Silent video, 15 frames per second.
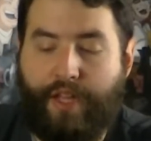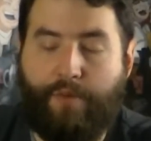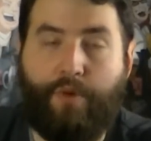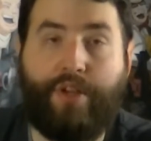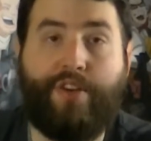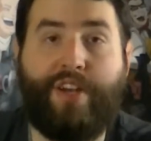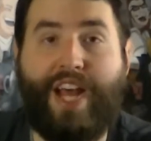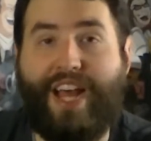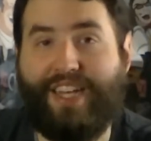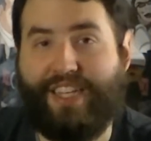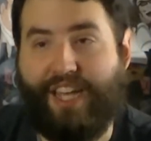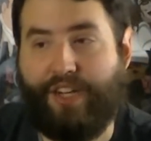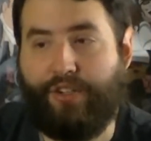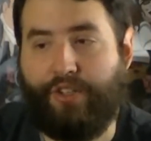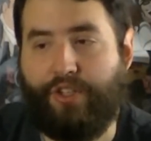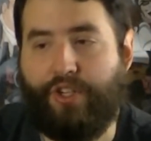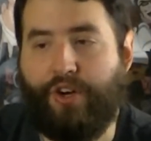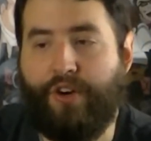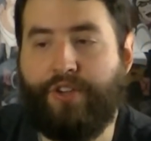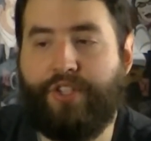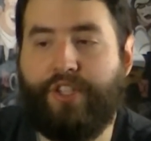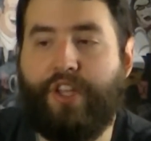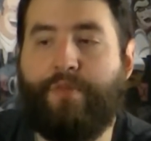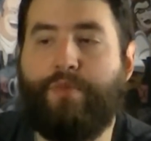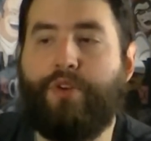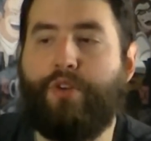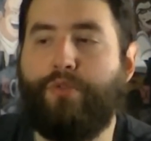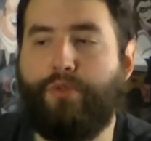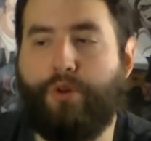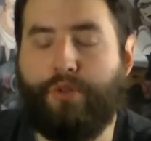When you're not actually charging them, you
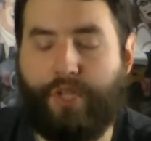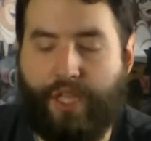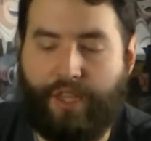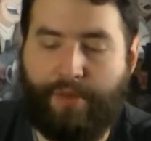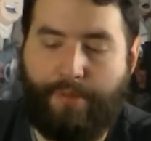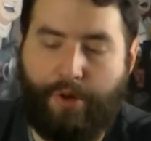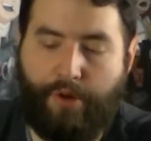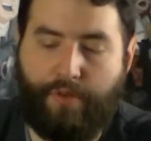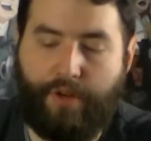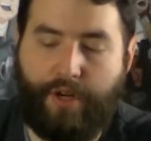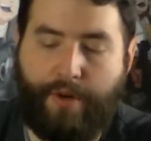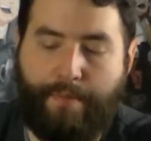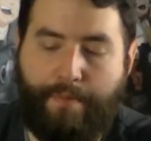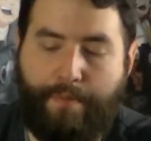can rotate them over and